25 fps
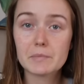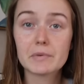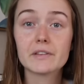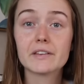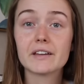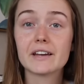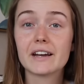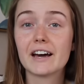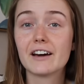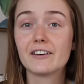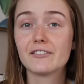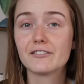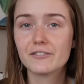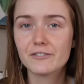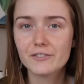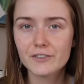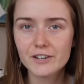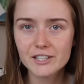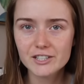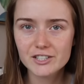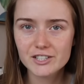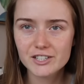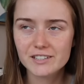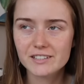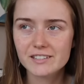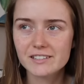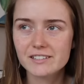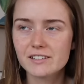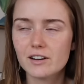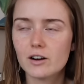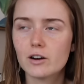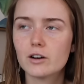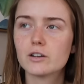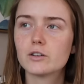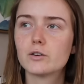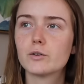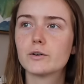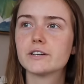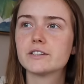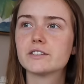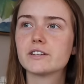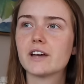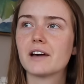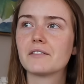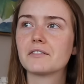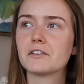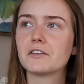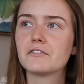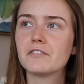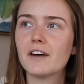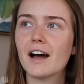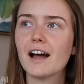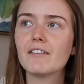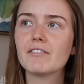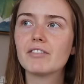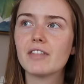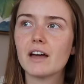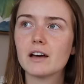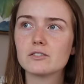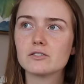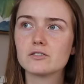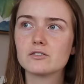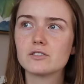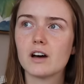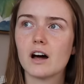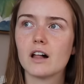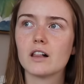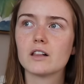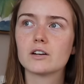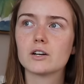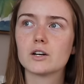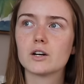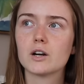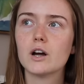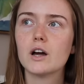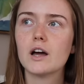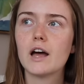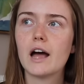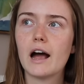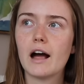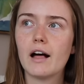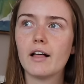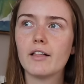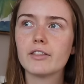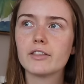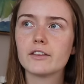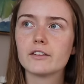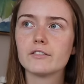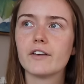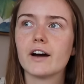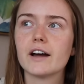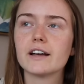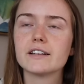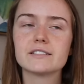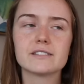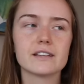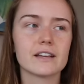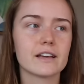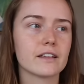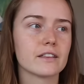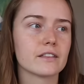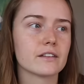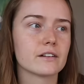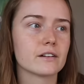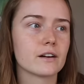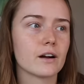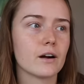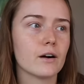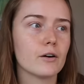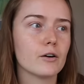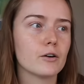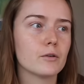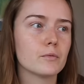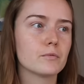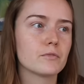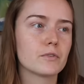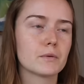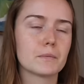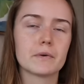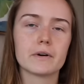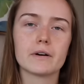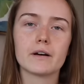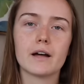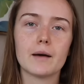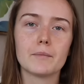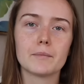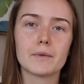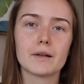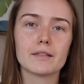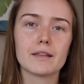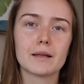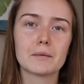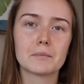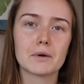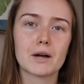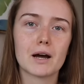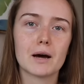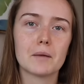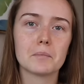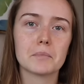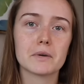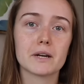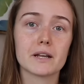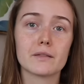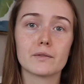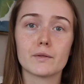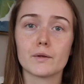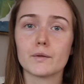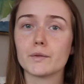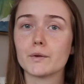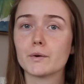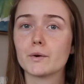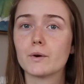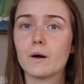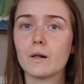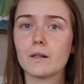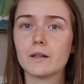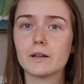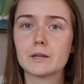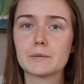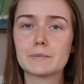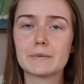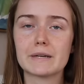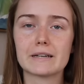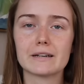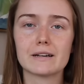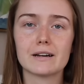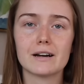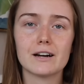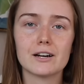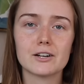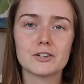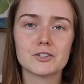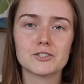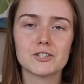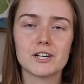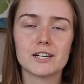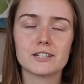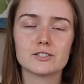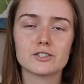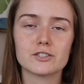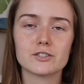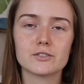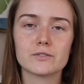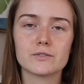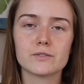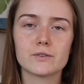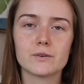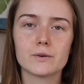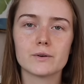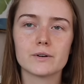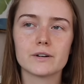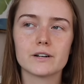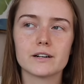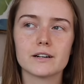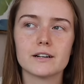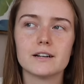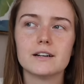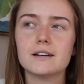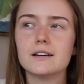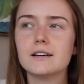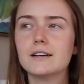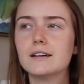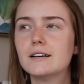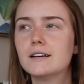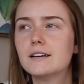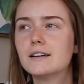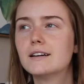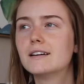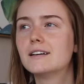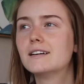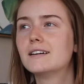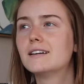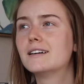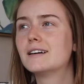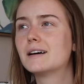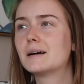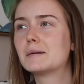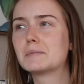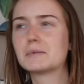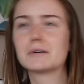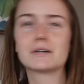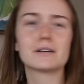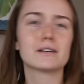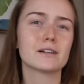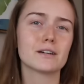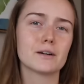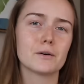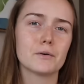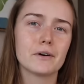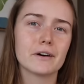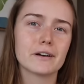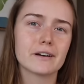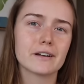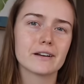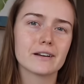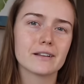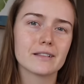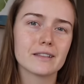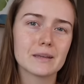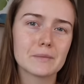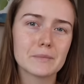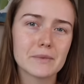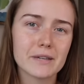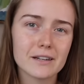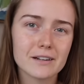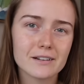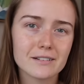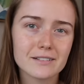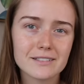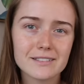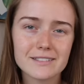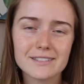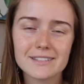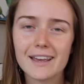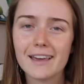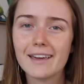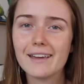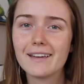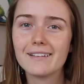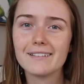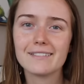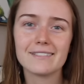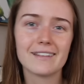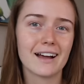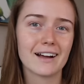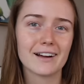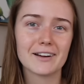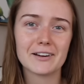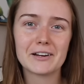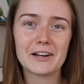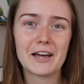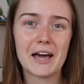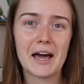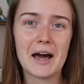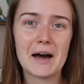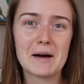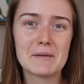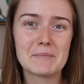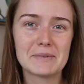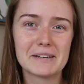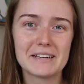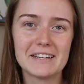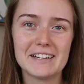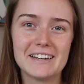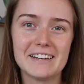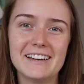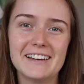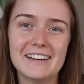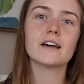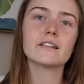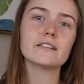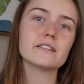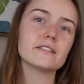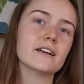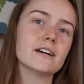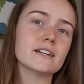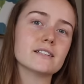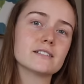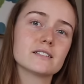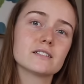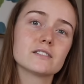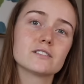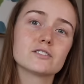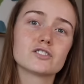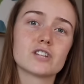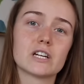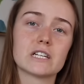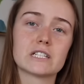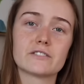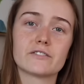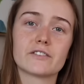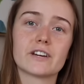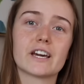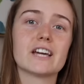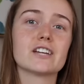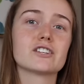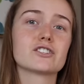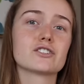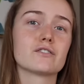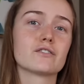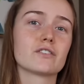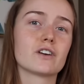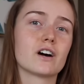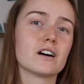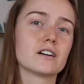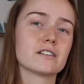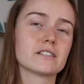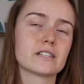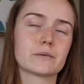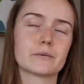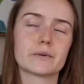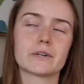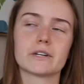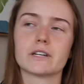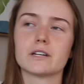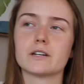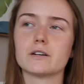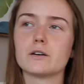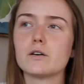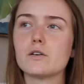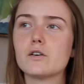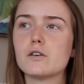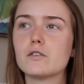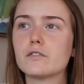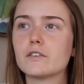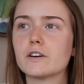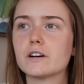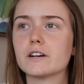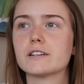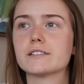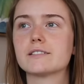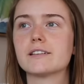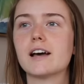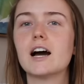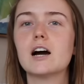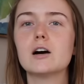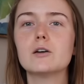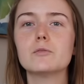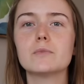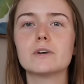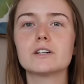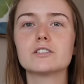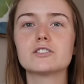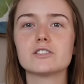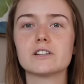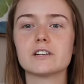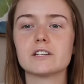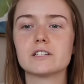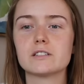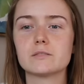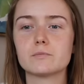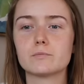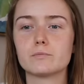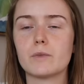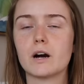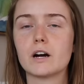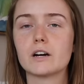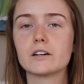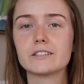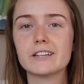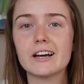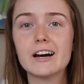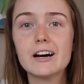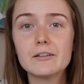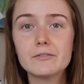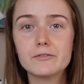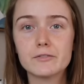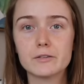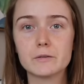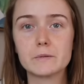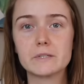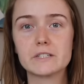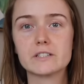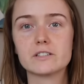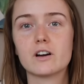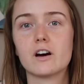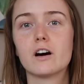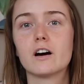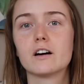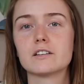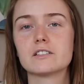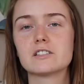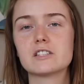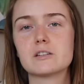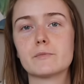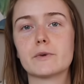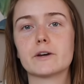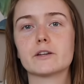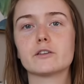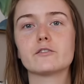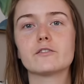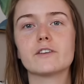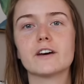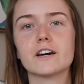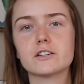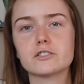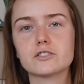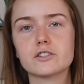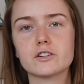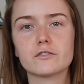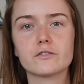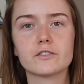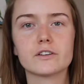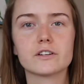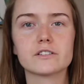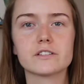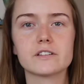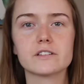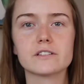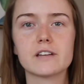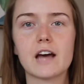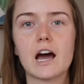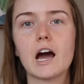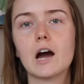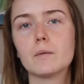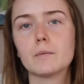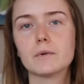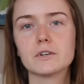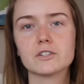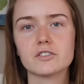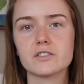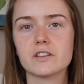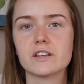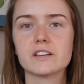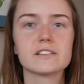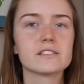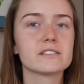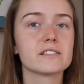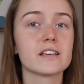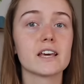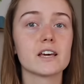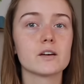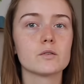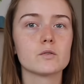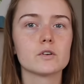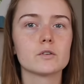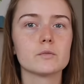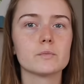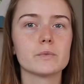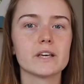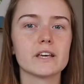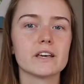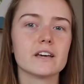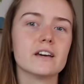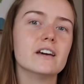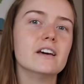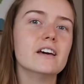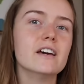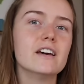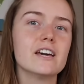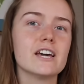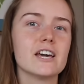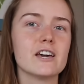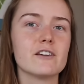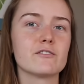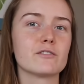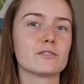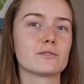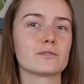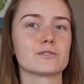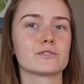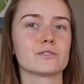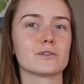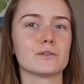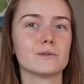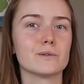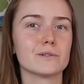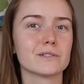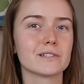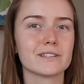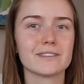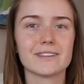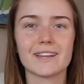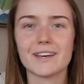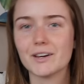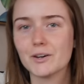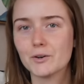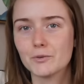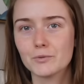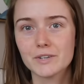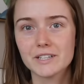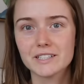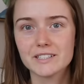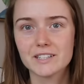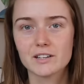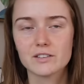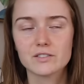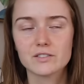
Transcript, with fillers: that have fridges are going to have a $5,000 health device in their home from an MLM company that they're all independent contractors for gonna go on, on a limb here and say not gonna happen. And the last little justification of cost that we're gonna go over is how much it's marked up from its cost to manufacture versus how much they say it would be if it was sold in like retail